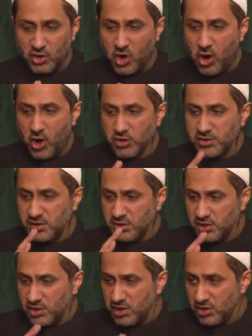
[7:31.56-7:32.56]

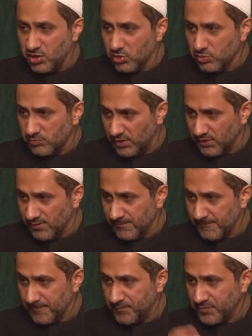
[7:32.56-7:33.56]
God-human,
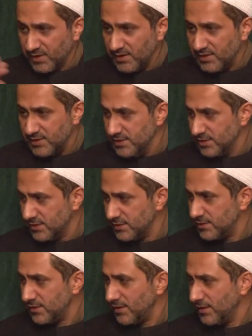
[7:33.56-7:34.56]

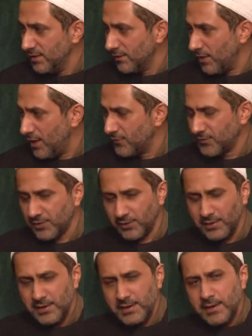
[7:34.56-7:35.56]
here,
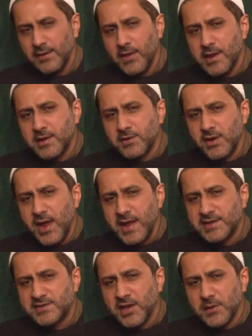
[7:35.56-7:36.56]
hereafter, that
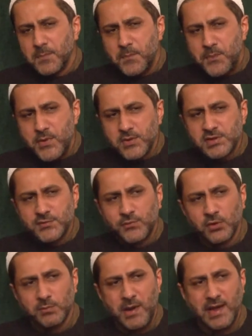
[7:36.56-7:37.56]
creates that
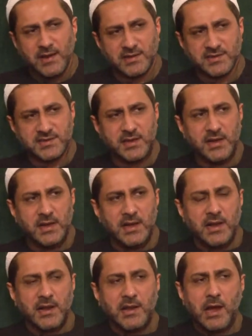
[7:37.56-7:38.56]
beautiful balance.
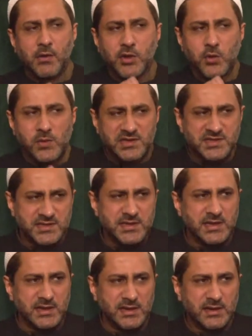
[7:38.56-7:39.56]
Now you will
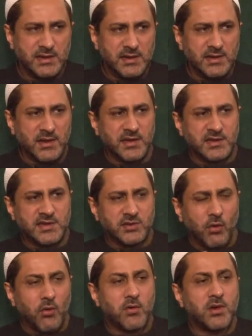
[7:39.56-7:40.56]
see that it
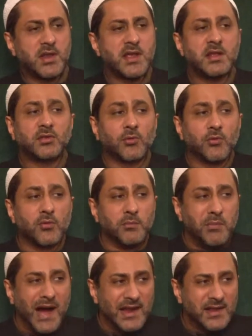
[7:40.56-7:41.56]
is only through
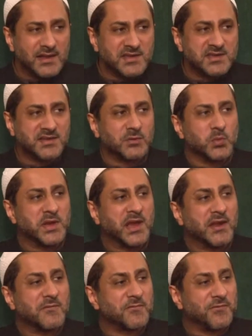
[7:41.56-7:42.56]
balance that we
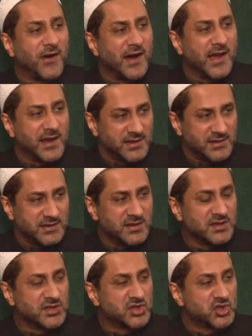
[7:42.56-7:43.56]
can find
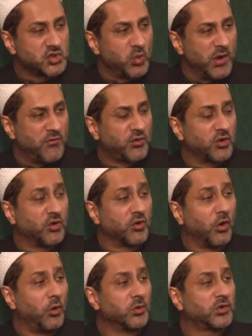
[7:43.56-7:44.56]
swift
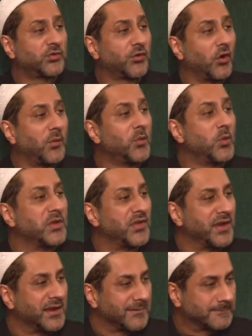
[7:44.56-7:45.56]
growth from
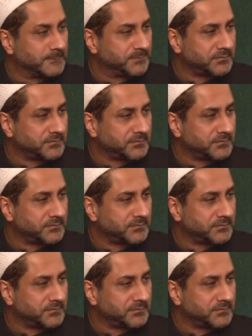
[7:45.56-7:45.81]
within.